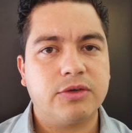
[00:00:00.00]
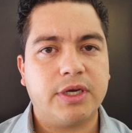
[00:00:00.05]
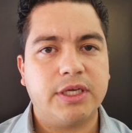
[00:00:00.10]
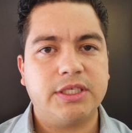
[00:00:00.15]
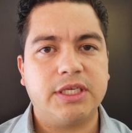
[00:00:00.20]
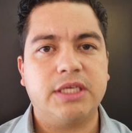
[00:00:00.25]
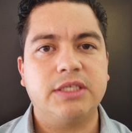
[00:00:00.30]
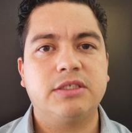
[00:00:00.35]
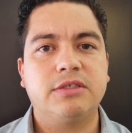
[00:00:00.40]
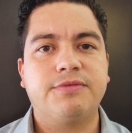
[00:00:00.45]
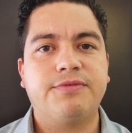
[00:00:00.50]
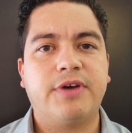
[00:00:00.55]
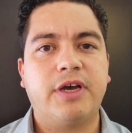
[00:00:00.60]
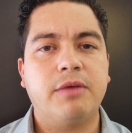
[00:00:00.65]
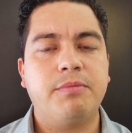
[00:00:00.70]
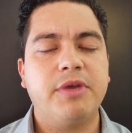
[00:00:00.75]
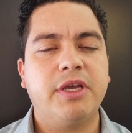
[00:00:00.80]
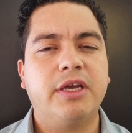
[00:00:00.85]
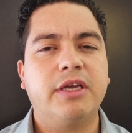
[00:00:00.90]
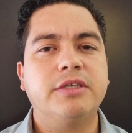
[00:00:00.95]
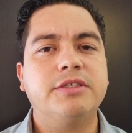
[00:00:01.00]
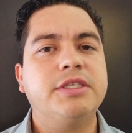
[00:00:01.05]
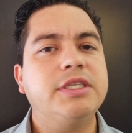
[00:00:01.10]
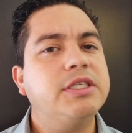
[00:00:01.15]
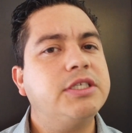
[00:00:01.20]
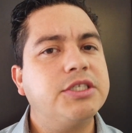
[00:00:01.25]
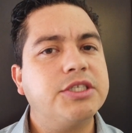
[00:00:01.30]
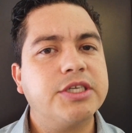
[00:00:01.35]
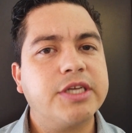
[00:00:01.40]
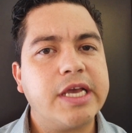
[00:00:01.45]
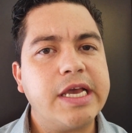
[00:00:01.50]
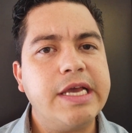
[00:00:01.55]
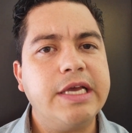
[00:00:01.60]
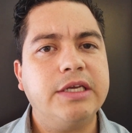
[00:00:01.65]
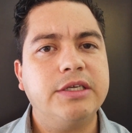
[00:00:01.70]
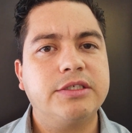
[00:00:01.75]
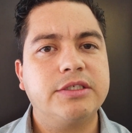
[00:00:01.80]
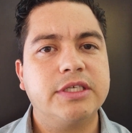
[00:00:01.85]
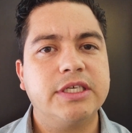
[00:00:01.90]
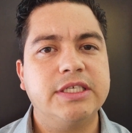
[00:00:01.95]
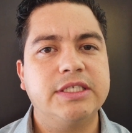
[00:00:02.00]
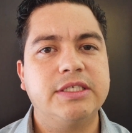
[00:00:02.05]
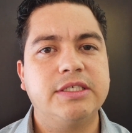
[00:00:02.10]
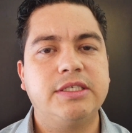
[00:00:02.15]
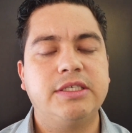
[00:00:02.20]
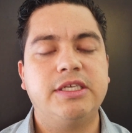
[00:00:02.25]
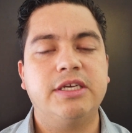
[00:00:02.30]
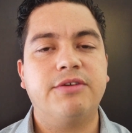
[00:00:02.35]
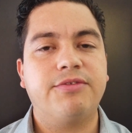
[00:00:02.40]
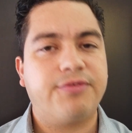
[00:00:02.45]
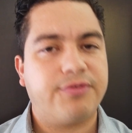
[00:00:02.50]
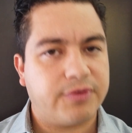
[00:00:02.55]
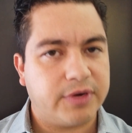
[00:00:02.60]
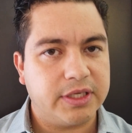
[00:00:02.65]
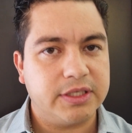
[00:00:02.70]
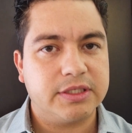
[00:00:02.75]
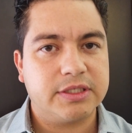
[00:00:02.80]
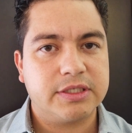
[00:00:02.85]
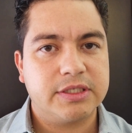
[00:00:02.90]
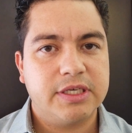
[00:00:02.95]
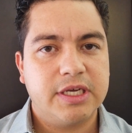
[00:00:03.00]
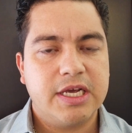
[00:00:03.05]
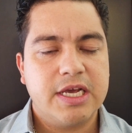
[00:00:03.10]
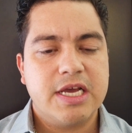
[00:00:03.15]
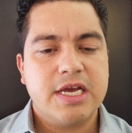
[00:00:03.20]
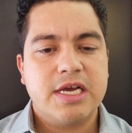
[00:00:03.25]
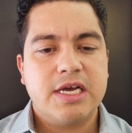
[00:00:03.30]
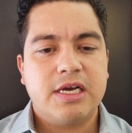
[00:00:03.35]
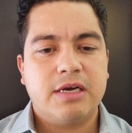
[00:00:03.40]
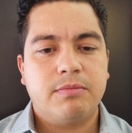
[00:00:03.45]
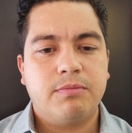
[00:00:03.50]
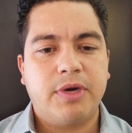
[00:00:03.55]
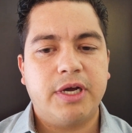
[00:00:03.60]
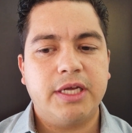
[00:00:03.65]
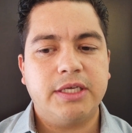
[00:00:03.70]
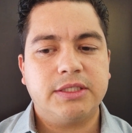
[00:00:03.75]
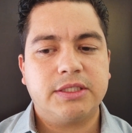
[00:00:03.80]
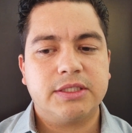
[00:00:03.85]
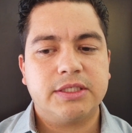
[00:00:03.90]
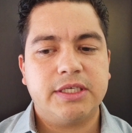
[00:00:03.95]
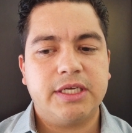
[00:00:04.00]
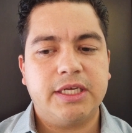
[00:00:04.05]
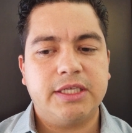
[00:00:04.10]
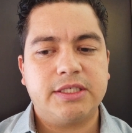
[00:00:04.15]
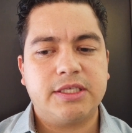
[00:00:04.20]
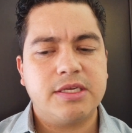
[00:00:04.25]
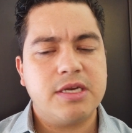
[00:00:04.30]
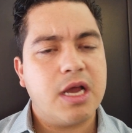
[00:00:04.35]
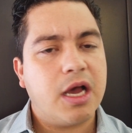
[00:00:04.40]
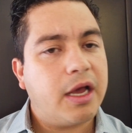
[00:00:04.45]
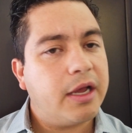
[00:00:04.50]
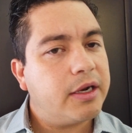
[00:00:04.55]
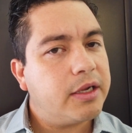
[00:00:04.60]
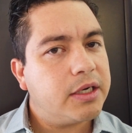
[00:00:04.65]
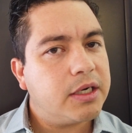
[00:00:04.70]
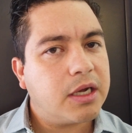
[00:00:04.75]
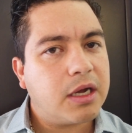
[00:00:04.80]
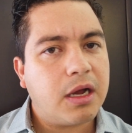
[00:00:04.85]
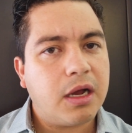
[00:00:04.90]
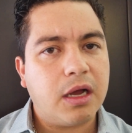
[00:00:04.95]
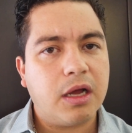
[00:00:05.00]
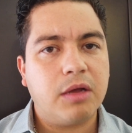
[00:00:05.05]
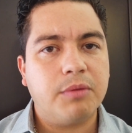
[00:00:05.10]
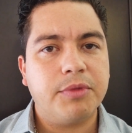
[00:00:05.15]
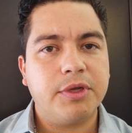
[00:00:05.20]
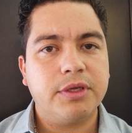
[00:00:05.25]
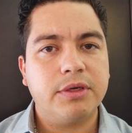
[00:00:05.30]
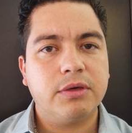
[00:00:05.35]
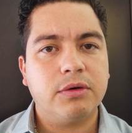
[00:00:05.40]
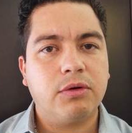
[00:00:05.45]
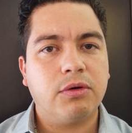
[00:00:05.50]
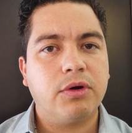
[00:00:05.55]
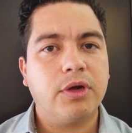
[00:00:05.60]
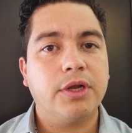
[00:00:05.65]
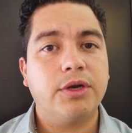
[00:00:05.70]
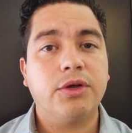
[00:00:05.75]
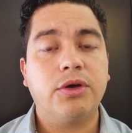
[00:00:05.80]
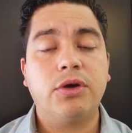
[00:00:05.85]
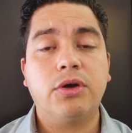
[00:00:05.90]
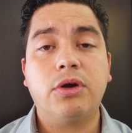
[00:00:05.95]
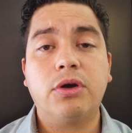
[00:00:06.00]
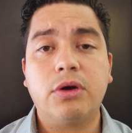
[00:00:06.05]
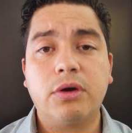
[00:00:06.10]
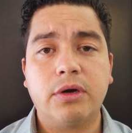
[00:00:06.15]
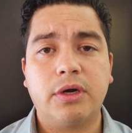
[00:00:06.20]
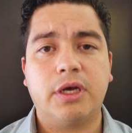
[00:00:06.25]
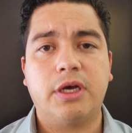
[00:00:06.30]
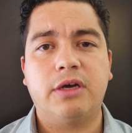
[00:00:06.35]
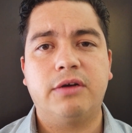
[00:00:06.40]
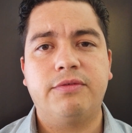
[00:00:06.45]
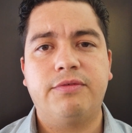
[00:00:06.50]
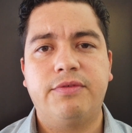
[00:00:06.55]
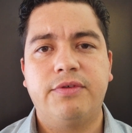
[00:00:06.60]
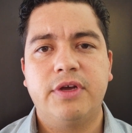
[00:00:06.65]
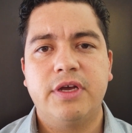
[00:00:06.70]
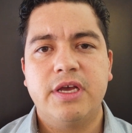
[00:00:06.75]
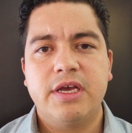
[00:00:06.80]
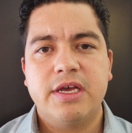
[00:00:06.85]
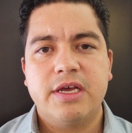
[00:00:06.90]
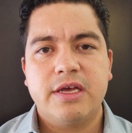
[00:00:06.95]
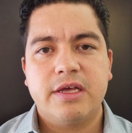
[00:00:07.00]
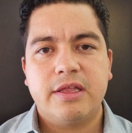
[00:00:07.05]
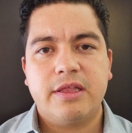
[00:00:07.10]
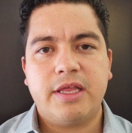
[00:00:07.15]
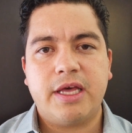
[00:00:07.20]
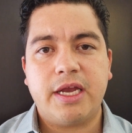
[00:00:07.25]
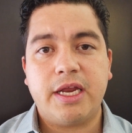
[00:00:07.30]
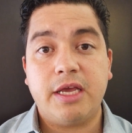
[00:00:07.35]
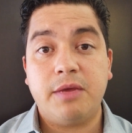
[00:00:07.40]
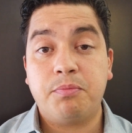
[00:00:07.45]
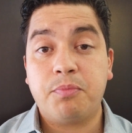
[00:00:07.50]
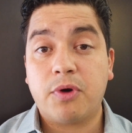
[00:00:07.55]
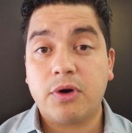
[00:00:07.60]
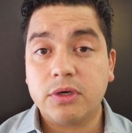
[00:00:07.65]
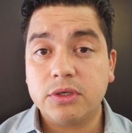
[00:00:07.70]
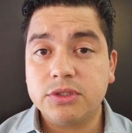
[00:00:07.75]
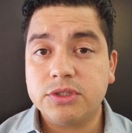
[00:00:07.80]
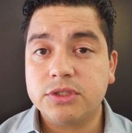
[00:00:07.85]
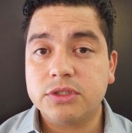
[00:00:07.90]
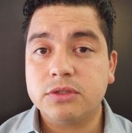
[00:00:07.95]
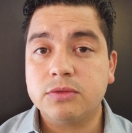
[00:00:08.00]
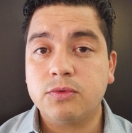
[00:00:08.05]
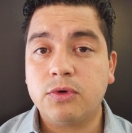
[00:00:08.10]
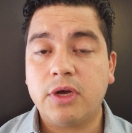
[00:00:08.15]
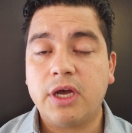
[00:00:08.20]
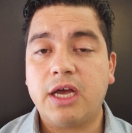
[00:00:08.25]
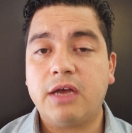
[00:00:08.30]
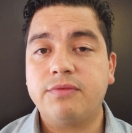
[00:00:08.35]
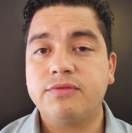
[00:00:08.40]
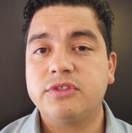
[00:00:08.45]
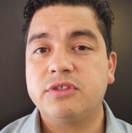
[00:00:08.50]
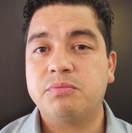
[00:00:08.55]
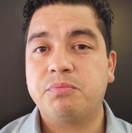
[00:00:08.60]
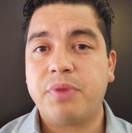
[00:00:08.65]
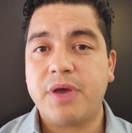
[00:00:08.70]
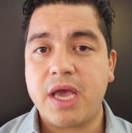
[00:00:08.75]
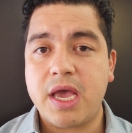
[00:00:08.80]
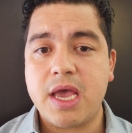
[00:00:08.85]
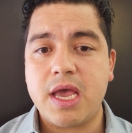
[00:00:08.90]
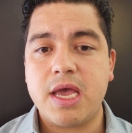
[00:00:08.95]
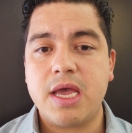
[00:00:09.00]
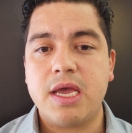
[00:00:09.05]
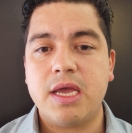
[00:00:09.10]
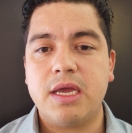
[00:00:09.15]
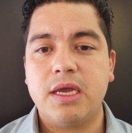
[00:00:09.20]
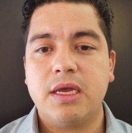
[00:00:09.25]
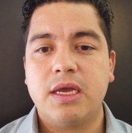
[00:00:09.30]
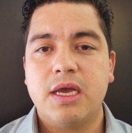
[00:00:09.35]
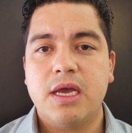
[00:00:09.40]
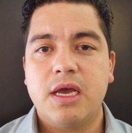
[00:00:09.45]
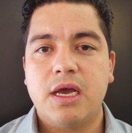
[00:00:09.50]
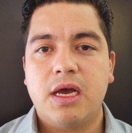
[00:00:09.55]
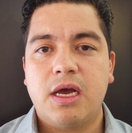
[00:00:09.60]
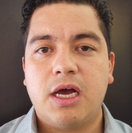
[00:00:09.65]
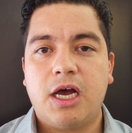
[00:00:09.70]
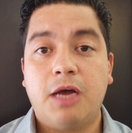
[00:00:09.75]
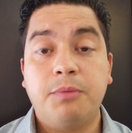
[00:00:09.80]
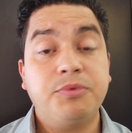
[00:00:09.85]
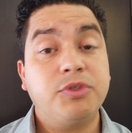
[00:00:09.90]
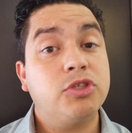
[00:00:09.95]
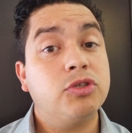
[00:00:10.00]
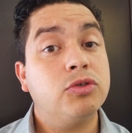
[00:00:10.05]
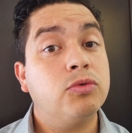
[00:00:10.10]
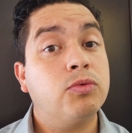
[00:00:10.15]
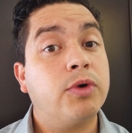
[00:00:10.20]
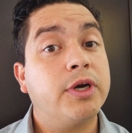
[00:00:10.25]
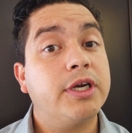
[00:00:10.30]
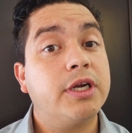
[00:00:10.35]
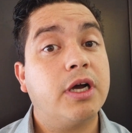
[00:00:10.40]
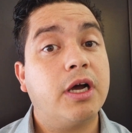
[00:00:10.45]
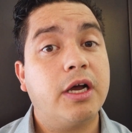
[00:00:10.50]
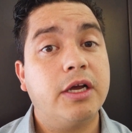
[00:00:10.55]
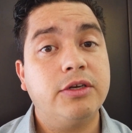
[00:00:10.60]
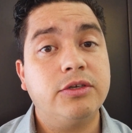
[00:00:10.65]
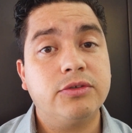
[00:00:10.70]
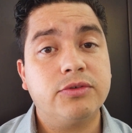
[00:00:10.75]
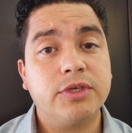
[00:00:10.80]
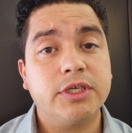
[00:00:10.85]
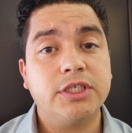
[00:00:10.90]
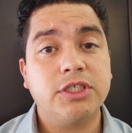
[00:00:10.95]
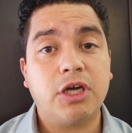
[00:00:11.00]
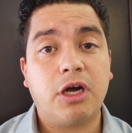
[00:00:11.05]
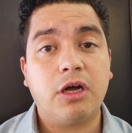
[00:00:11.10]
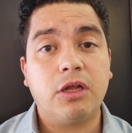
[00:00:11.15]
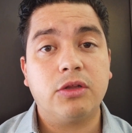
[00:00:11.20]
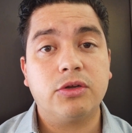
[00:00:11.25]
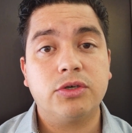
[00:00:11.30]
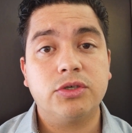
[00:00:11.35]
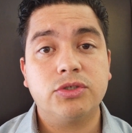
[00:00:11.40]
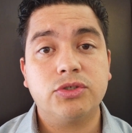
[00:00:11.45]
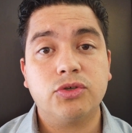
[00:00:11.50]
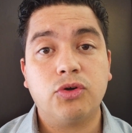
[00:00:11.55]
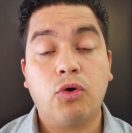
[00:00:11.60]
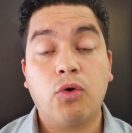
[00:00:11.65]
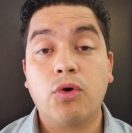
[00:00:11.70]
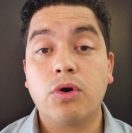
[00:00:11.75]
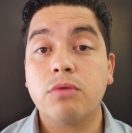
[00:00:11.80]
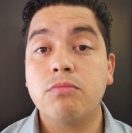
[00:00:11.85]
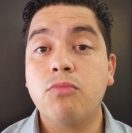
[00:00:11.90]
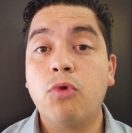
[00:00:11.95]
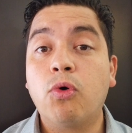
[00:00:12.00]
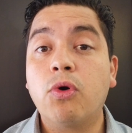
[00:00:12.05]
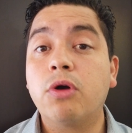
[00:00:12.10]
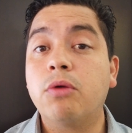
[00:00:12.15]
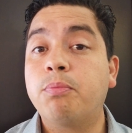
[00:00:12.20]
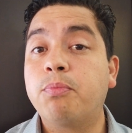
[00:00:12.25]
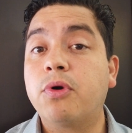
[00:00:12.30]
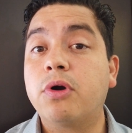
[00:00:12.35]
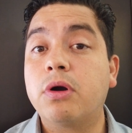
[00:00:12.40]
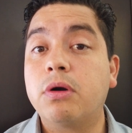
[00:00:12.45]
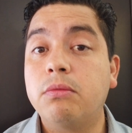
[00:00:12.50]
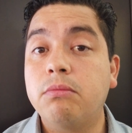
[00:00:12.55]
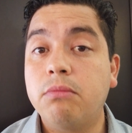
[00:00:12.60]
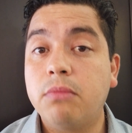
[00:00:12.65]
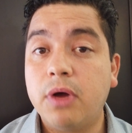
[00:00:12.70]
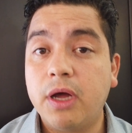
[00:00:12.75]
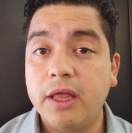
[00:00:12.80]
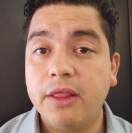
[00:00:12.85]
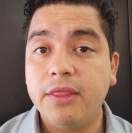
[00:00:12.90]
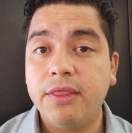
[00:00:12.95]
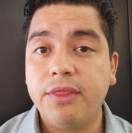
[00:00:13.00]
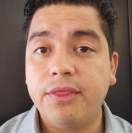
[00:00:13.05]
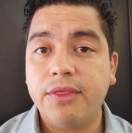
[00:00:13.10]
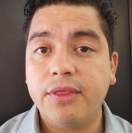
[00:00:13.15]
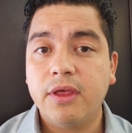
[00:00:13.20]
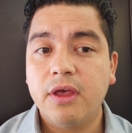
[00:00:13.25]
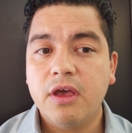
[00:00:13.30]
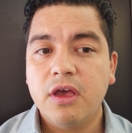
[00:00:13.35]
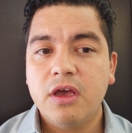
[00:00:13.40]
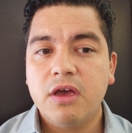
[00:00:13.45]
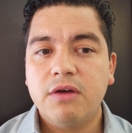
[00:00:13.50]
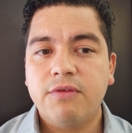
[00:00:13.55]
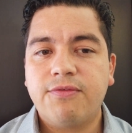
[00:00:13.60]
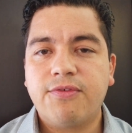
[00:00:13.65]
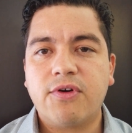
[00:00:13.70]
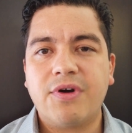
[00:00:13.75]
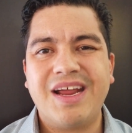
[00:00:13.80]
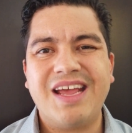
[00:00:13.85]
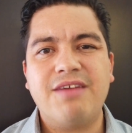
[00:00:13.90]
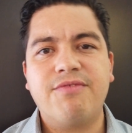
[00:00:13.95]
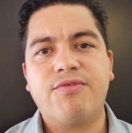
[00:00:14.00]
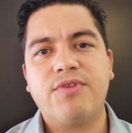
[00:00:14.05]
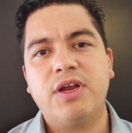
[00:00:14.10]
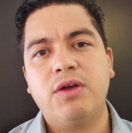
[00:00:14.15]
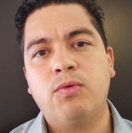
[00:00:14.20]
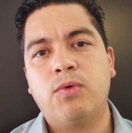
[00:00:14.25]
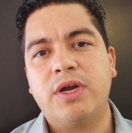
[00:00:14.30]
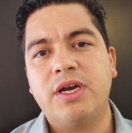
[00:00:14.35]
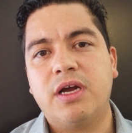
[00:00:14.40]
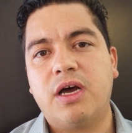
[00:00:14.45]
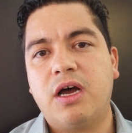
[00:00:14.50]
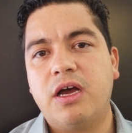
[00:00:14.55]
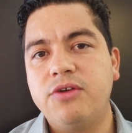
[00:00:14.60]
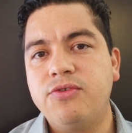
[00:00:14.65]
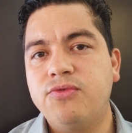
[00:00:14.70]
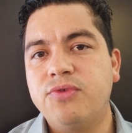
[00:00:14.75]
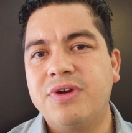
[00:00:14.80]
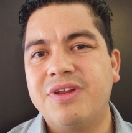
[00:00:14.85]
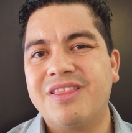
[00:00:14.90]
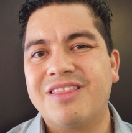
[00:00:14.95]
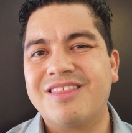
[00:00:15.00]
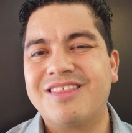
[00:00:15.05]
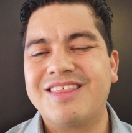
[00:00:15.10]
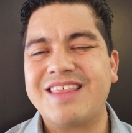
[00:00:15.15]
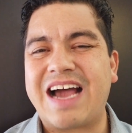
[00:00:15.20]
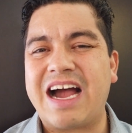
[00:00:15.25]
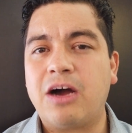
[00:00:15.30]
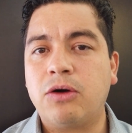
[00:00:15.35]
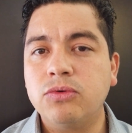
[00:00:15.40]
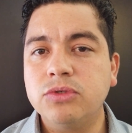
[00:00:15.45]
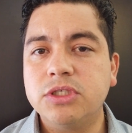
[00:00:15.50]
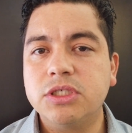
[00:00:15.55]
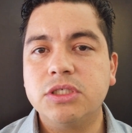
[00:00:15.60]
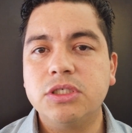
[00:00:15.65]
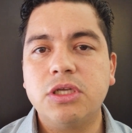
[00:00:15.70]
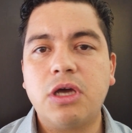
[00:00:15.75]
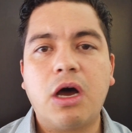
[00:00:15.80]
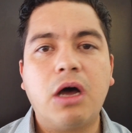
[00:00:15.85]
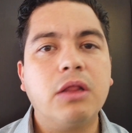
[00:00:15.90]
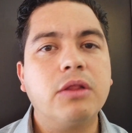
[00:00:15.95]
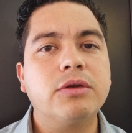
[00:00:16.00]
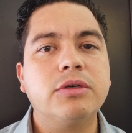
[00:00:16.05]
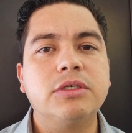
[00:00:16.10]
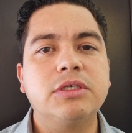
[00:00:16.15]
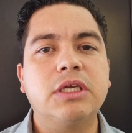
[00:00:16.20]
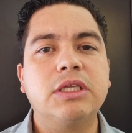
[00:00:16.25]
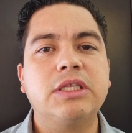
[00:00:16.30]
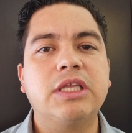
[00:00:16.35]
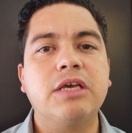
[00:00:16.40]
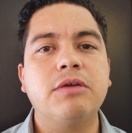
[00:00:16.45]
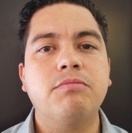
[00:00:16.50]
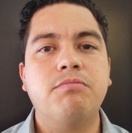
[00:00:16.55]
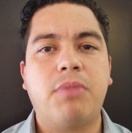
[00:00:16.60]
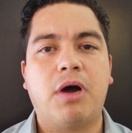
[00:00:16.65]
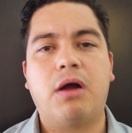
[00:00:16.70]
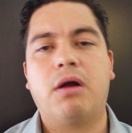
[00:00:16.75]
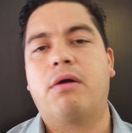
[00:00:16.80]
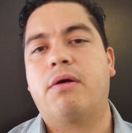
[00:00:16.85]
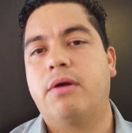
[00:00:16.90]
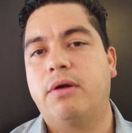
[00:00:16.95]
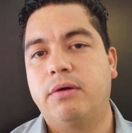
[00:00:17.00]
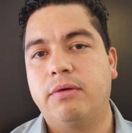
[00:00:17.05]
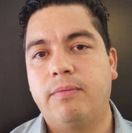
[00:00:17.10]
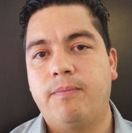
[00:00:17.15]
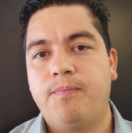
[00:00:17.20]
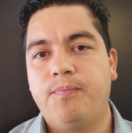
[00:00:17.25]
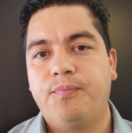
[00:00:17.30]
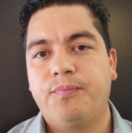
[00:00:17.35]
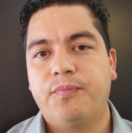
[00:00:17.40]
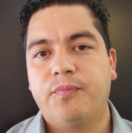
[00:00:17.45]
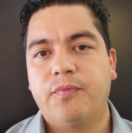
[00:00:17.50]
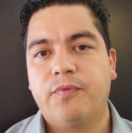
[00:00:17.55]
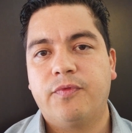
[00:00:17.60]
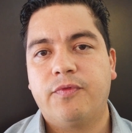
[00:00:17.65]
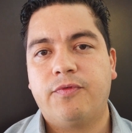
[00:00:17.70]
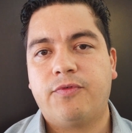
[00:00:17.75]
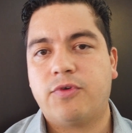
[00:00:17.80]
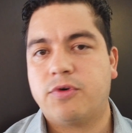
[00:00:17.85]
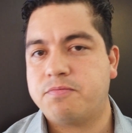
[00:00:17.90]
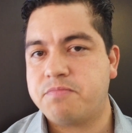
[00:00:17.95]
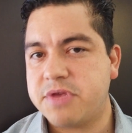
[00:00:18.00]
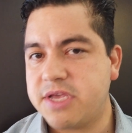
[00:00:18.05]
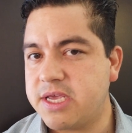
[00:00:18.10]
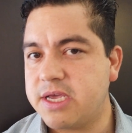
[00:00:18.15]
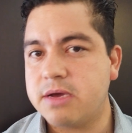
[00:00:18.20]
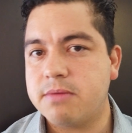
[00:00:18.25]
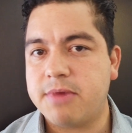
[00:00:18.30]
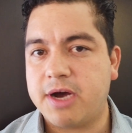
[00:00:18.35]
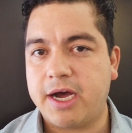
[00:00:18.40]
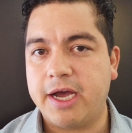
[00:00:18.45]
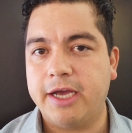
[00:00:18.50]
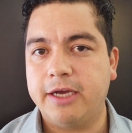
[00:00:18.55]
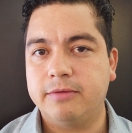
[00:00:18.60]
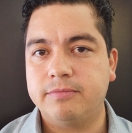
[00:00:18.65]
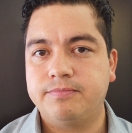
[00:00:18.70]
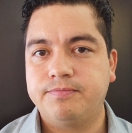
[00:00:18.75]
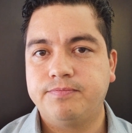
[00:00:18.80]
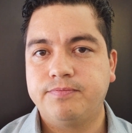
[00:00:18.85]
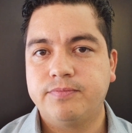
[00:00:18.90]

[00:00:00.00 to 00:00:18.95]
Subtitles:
to identify because each case is different. But it's not uncommon or unheard of that a person will have to pay up to $100 or more per month for every $100,000 that they borrow for PMI.